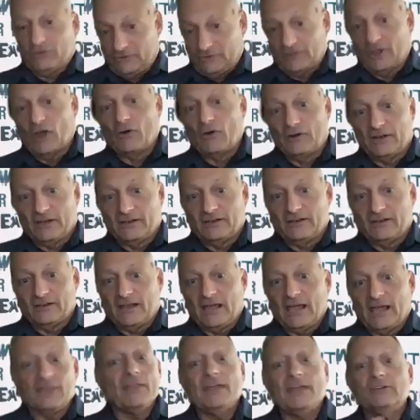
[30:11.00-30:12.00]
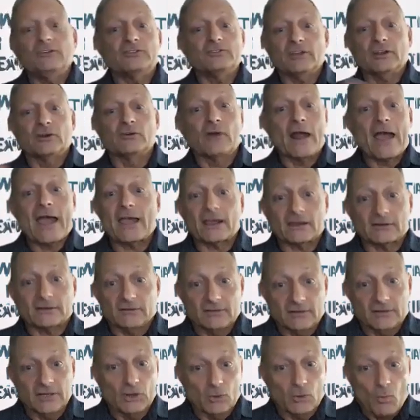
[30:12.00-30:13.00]
is loaded, and they just interact
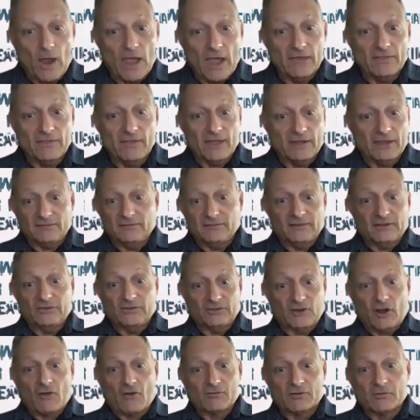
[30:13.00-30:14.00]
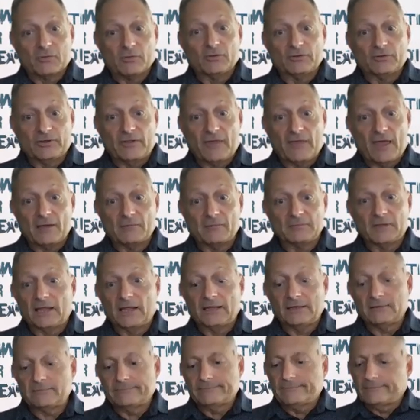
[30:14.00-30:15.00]
in a way that is comfortable to them.
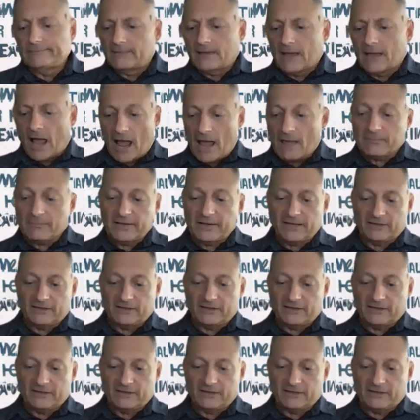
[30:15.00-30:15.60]
Like, I'm